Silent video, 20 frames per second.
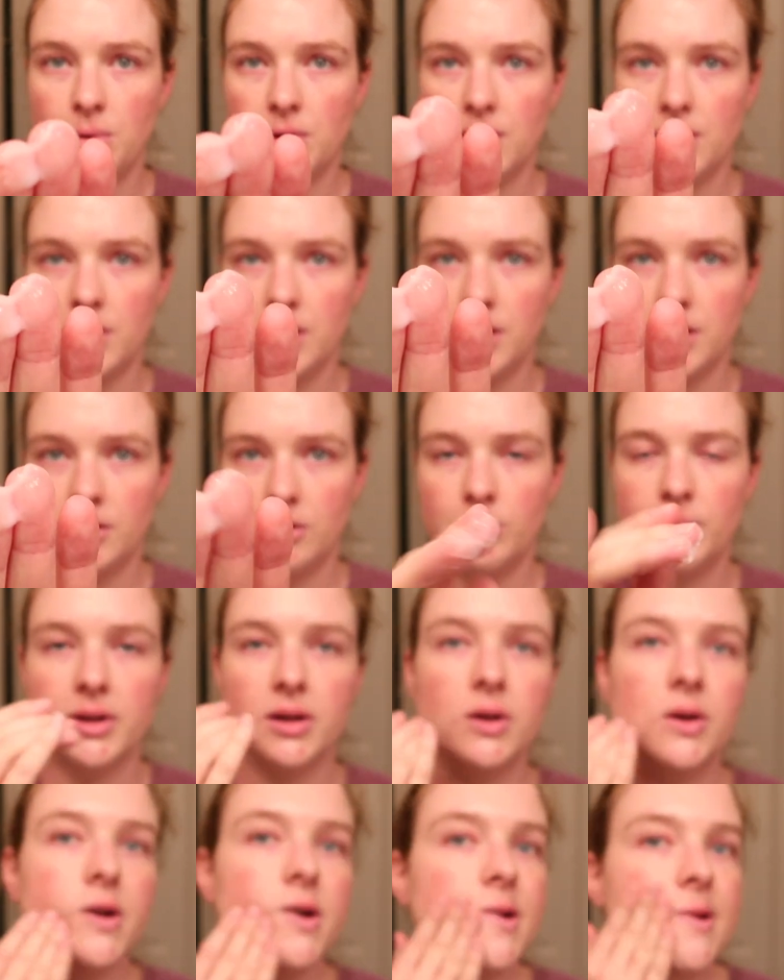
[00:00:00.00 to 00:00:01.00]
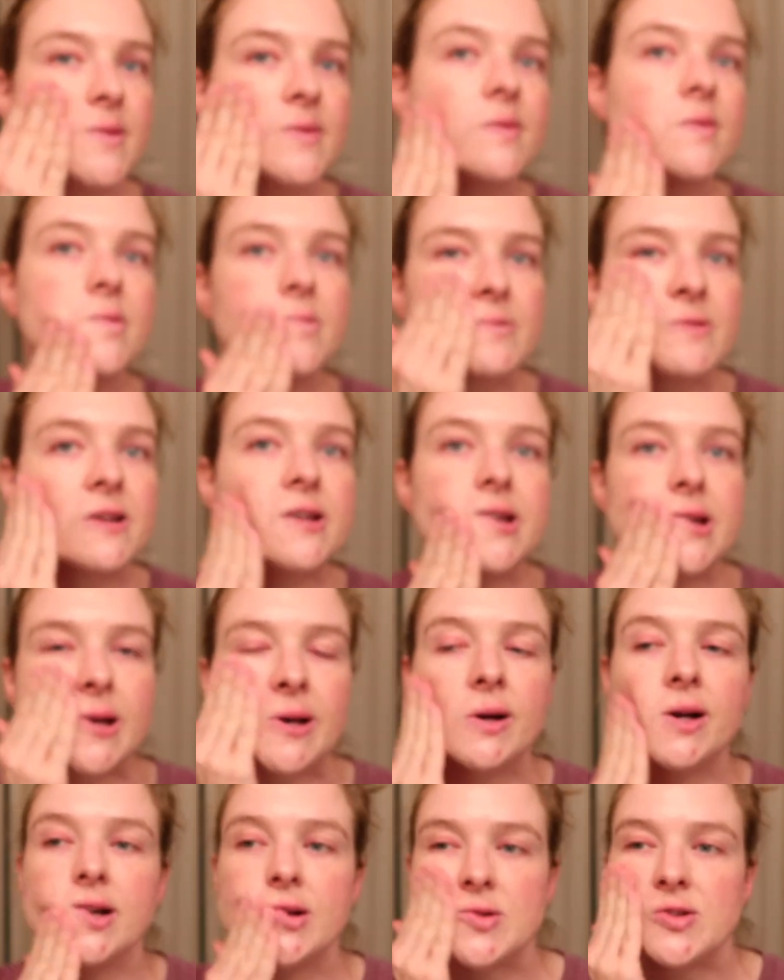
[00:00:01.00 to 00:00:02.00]
put a little bit on right
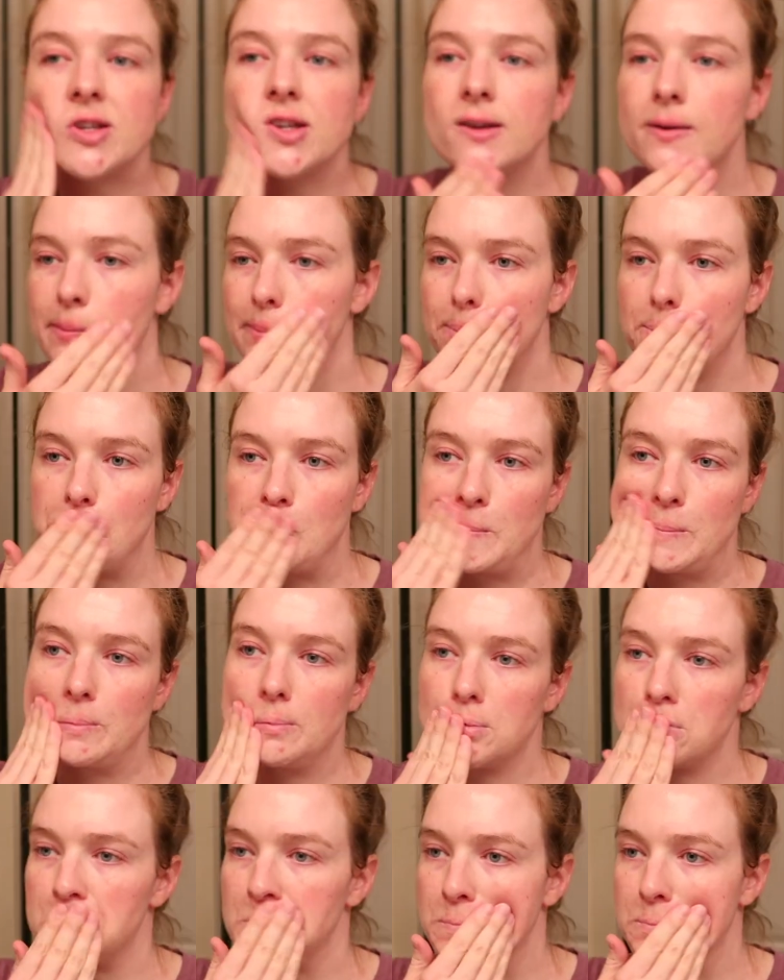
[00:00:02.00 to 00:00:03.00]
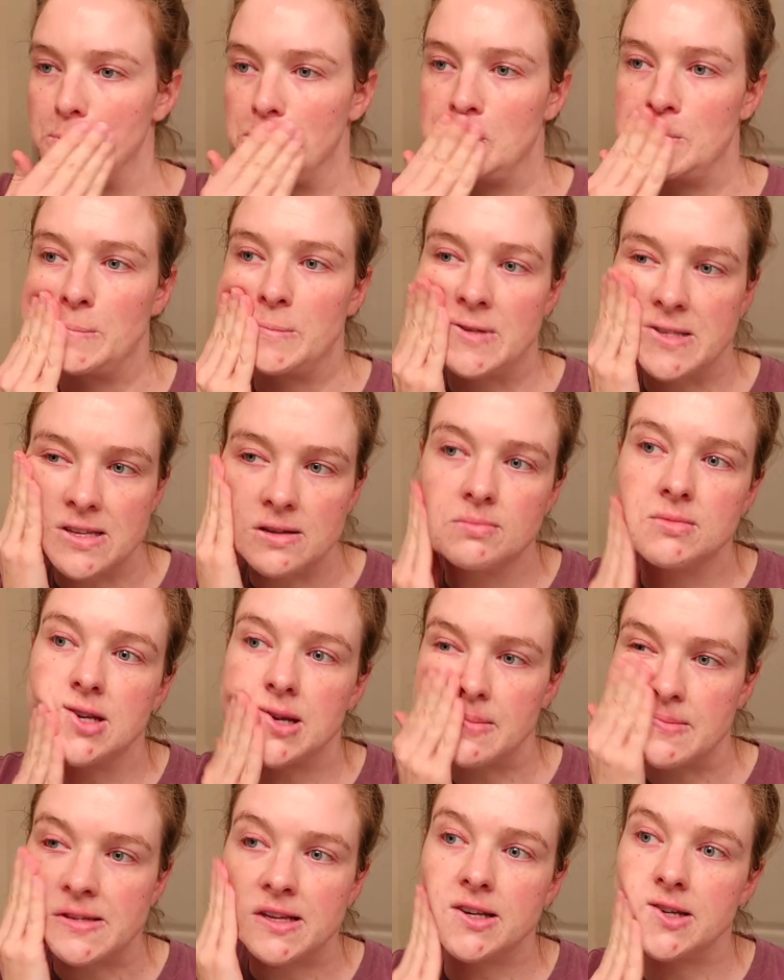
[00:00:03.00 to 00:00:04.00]
now, actually.
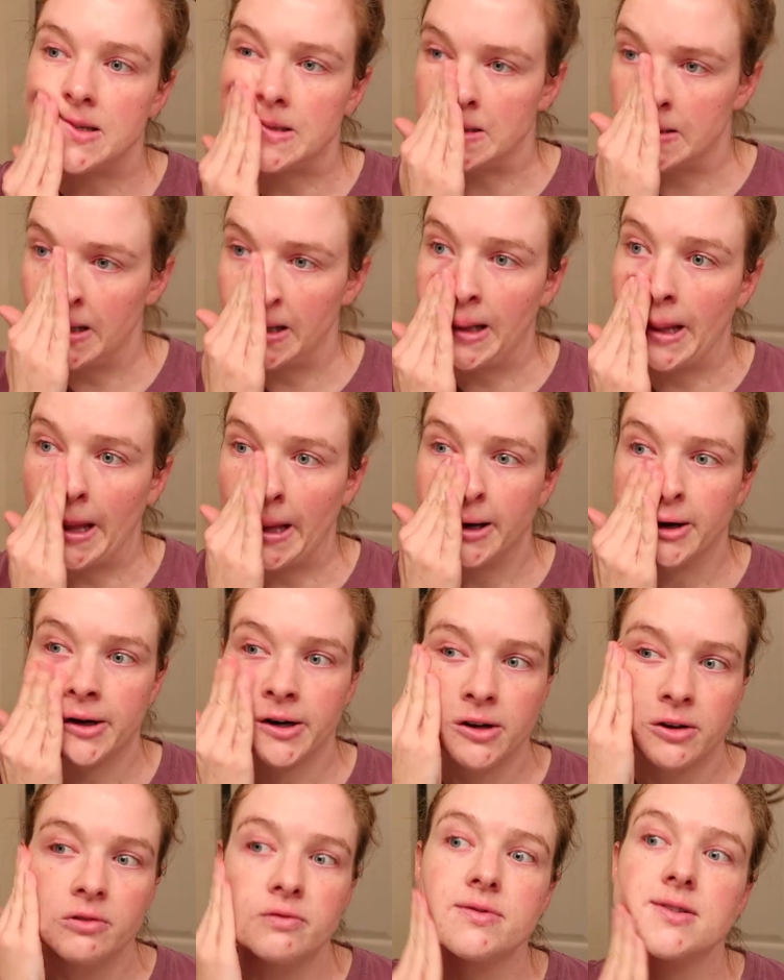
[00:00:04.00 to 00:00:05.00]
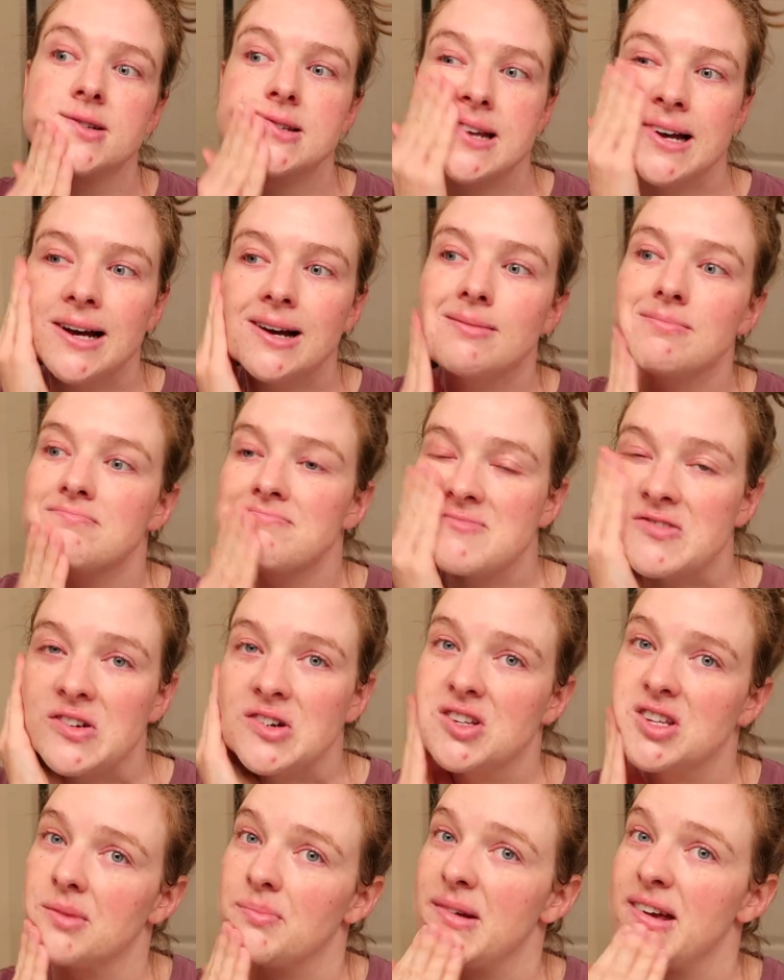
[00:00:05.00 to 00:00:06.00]
Sometimes I just layer it over top
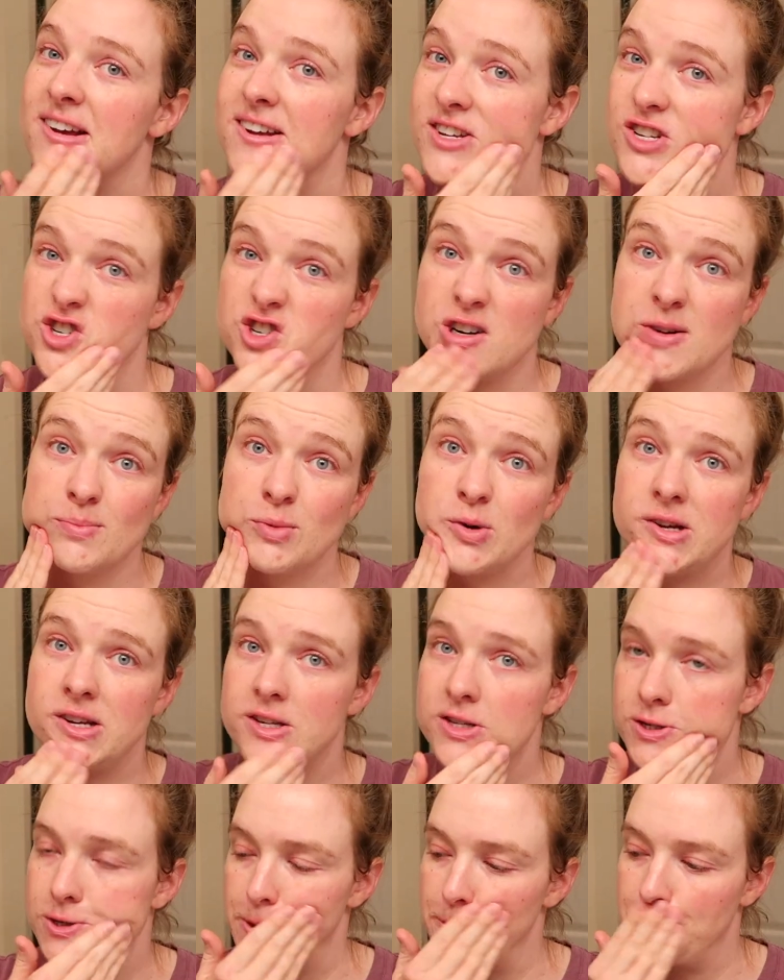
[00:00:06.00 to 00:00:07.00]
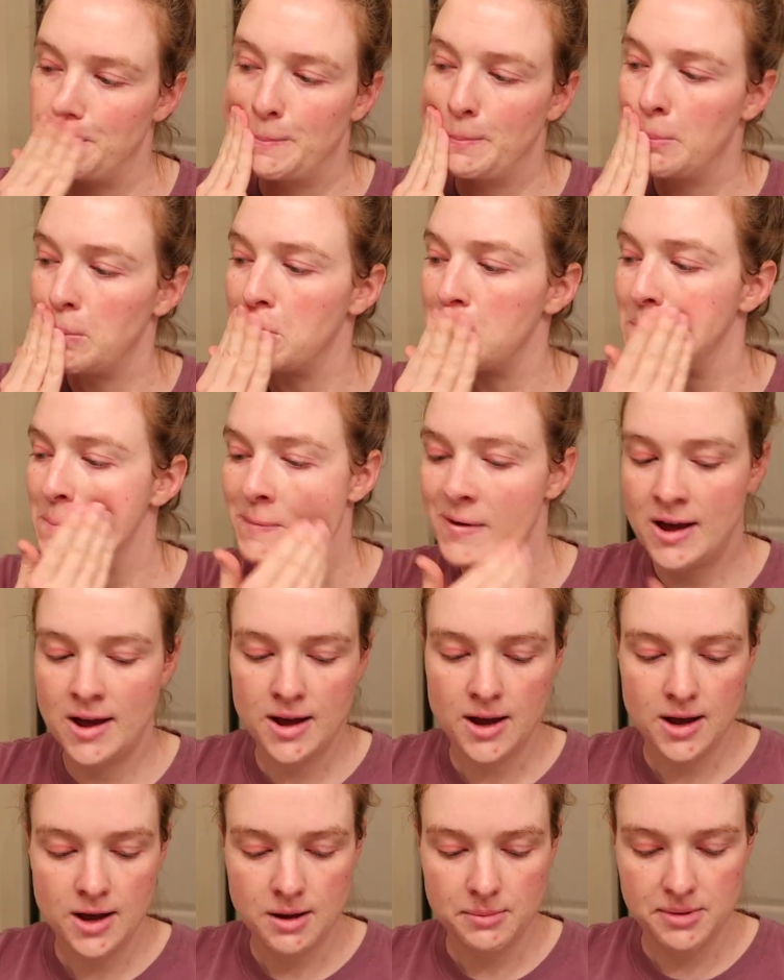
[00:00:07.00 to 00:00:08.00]
for some extra moisture
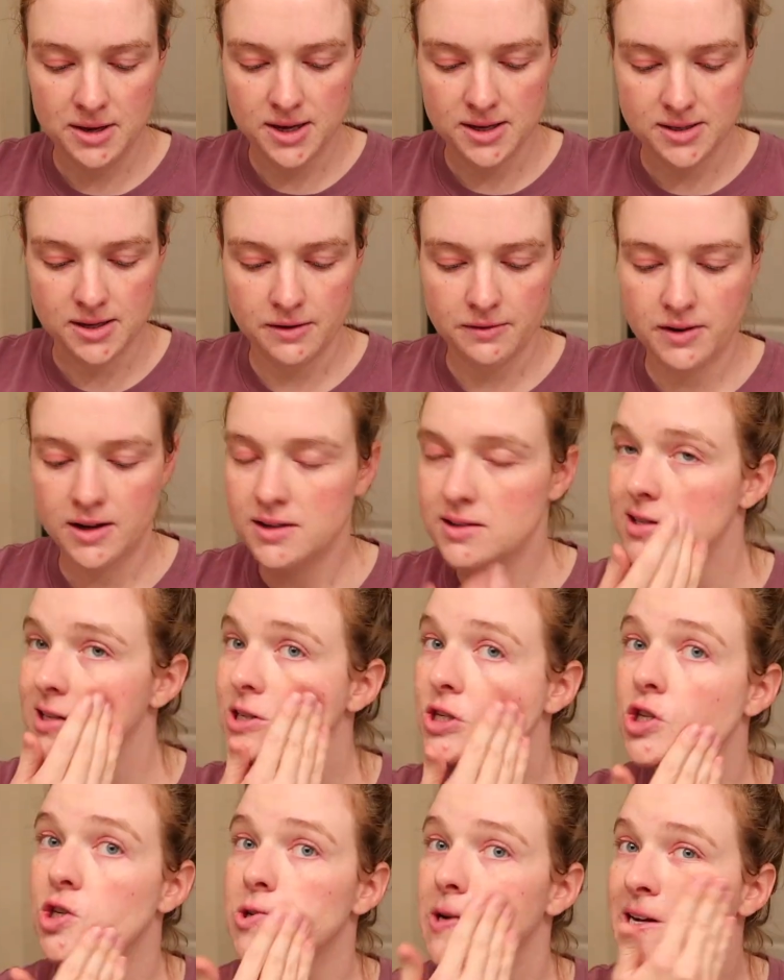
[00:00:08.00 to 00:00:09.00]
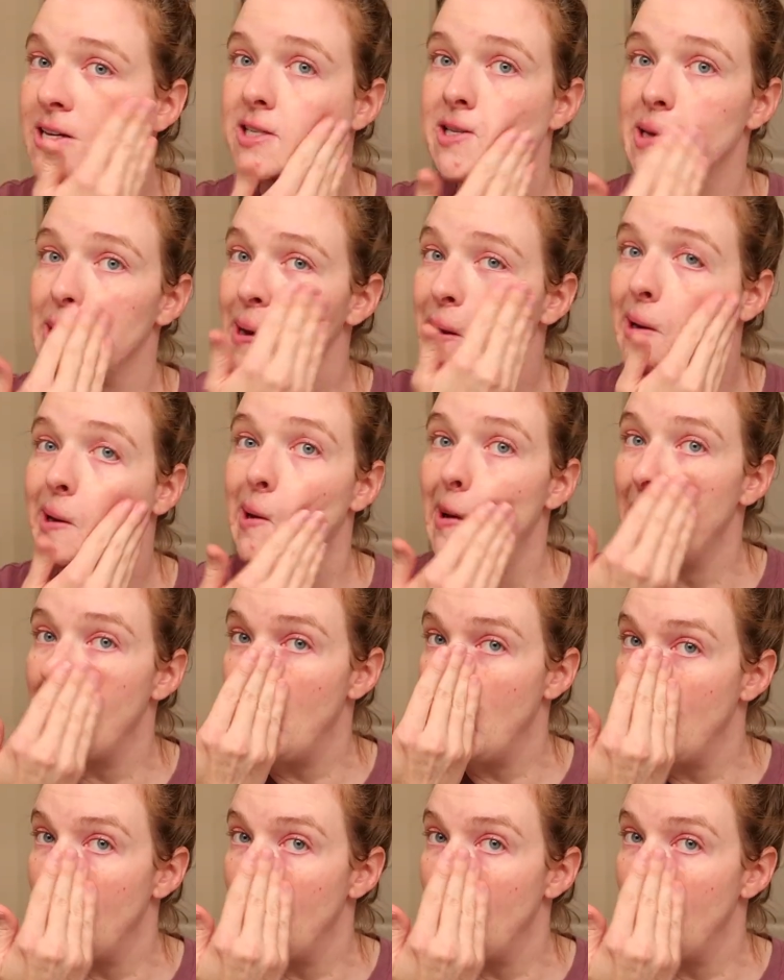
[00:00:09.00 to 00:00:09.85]
because I've got such dry skin.